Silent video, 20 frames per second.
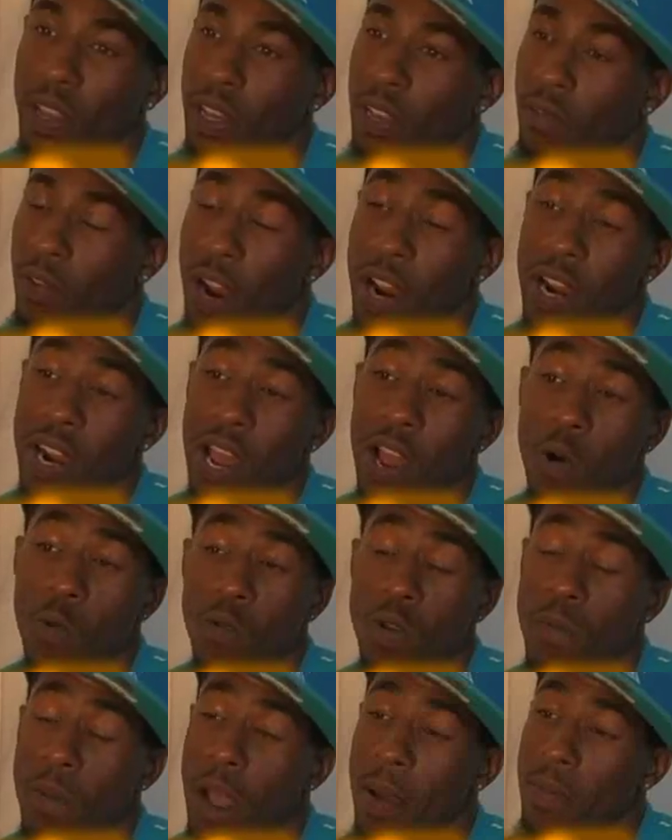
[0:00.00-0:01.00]
Right now,
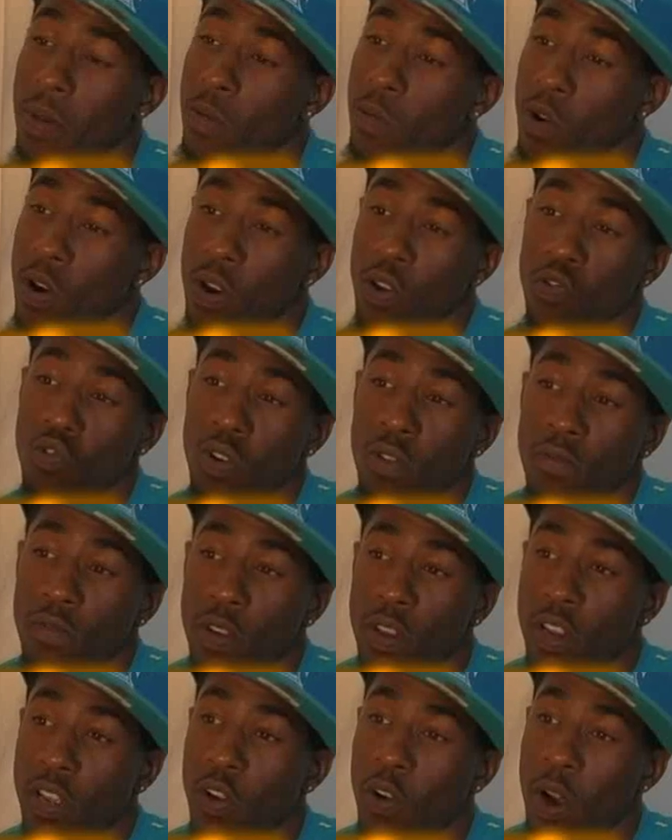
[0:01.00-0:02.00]
we might be working on a
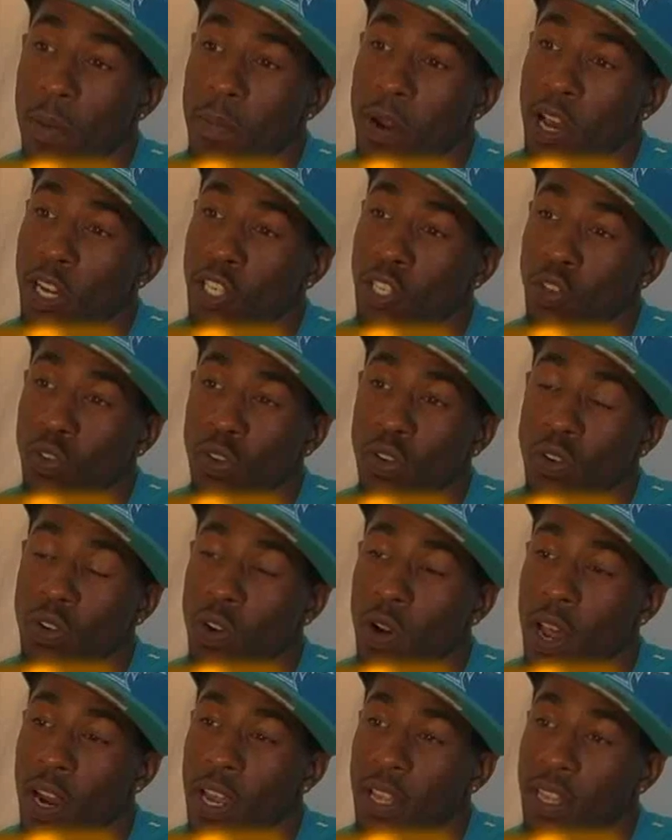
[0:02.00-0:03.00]
video. I'm not sure. You
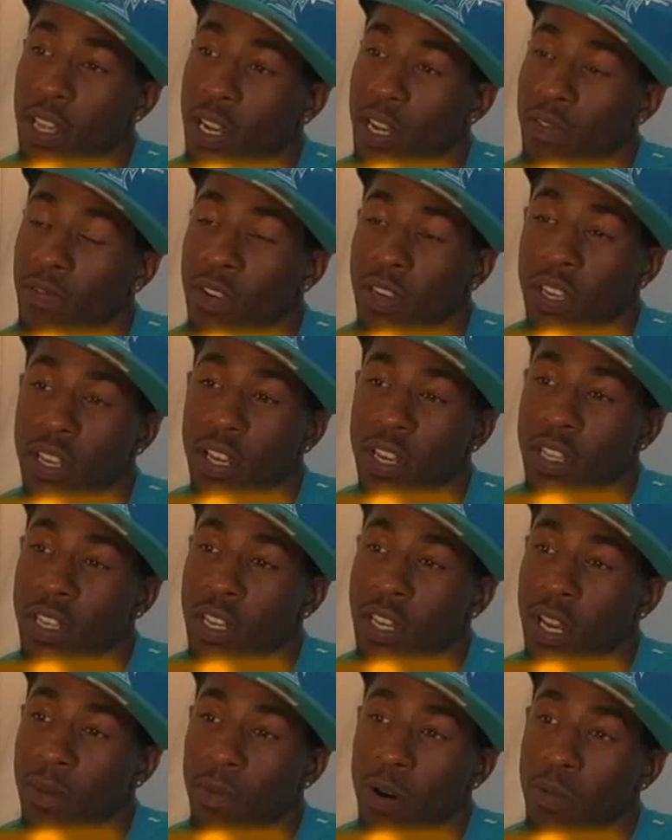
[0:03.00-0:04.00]
know, I let the living
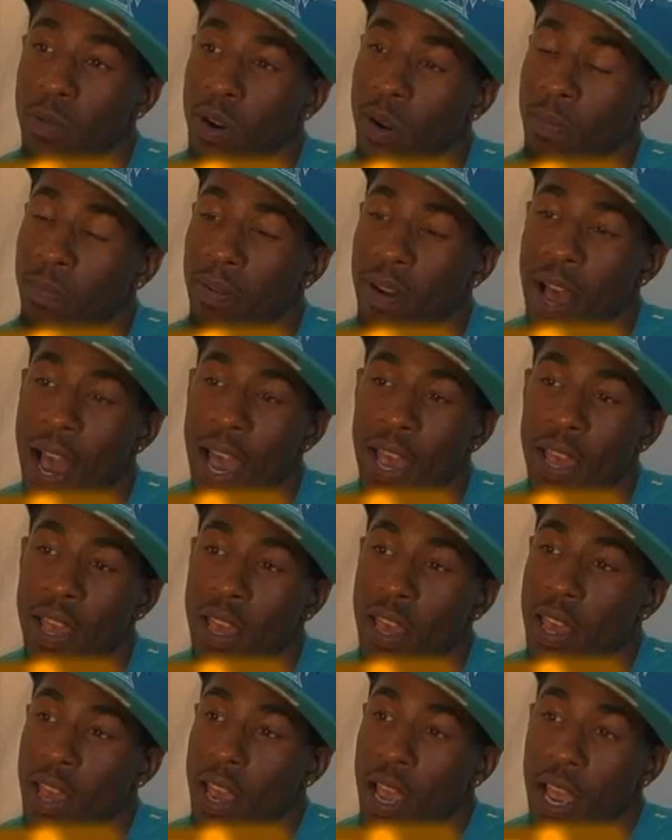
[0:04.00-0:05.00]
deity come up with a plot,
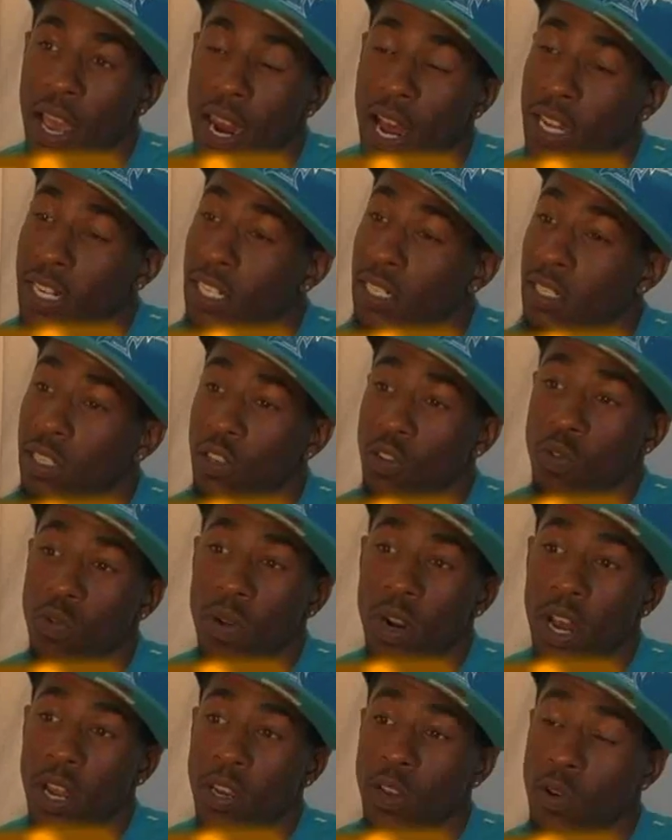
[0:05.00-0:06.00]
and I just do
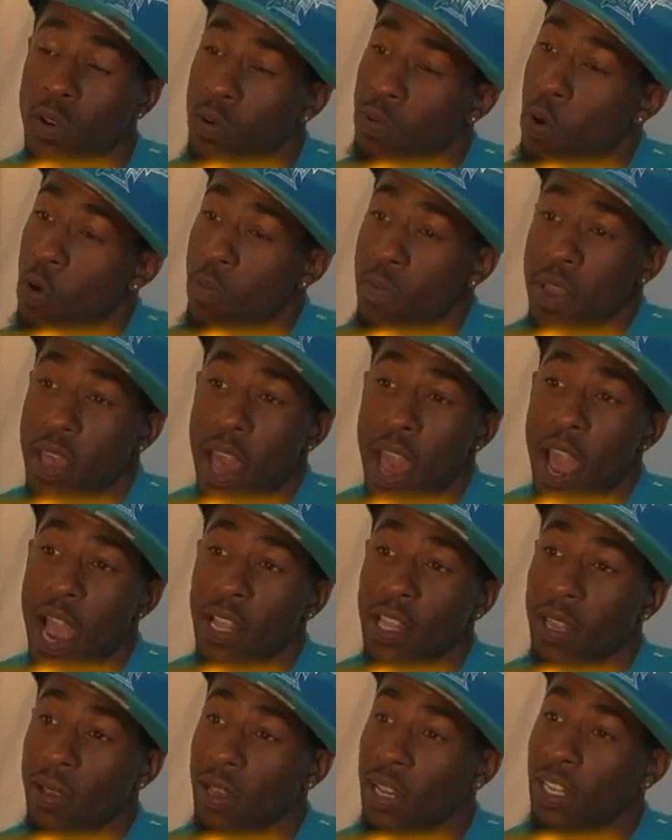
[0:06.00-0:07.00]
what I do. It won't be
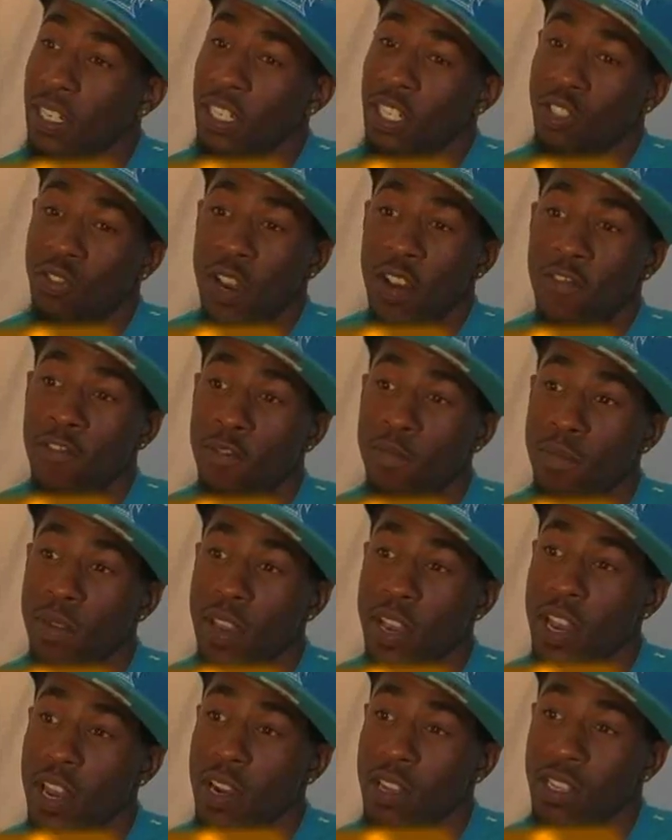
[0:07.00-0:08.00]
acting because it's straight from
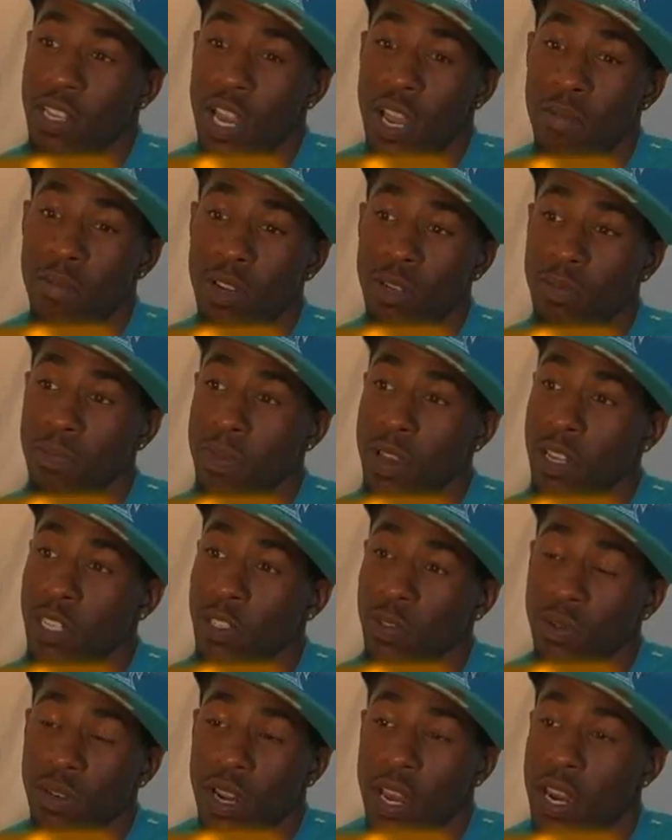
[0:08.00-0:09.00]
me. Entertainment is me,
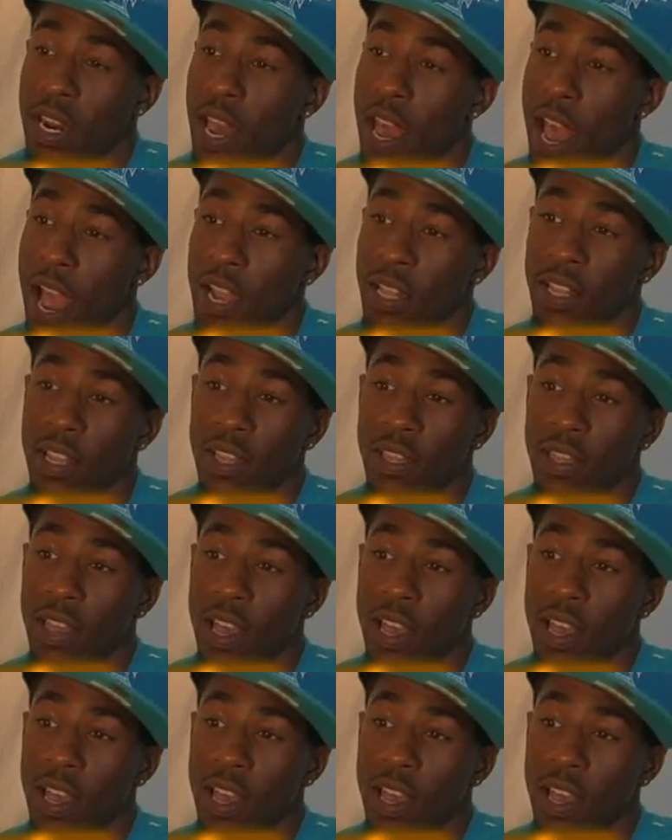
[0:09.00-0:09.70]
so it ain't an acting